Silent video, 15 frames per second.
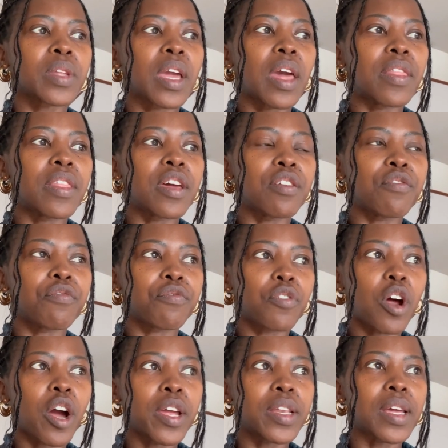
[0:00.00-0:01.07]
And then
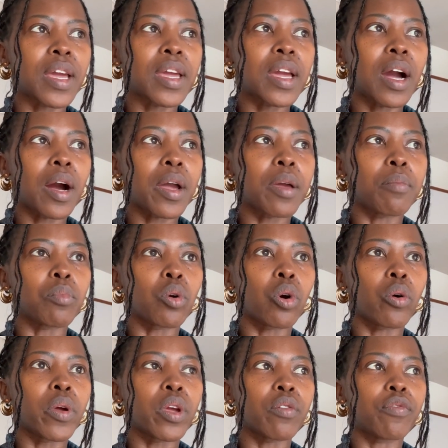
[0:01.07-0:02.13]
Friday, I am
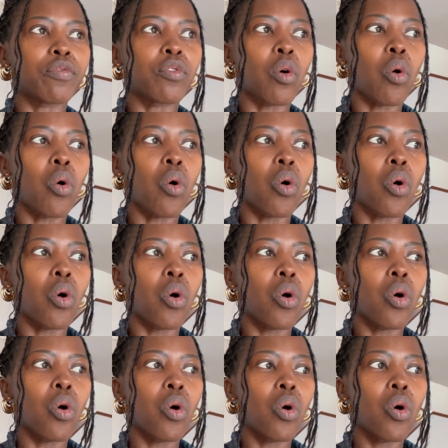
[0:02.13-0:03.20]
going
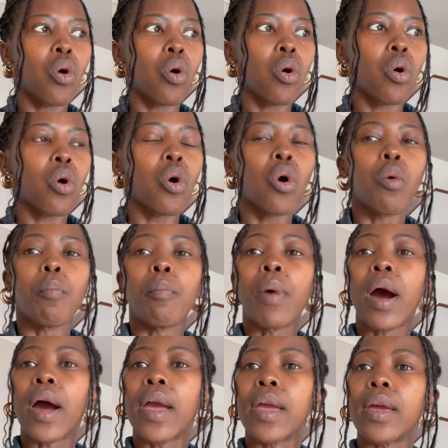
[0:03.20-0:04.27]
for
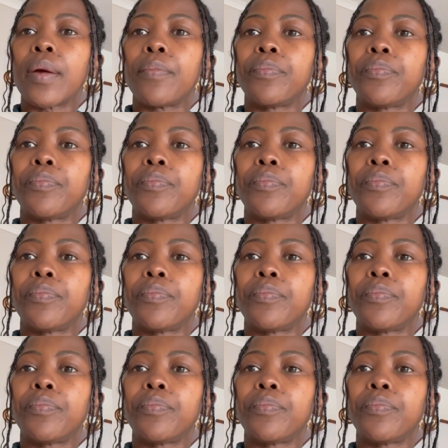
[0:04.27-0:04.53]
my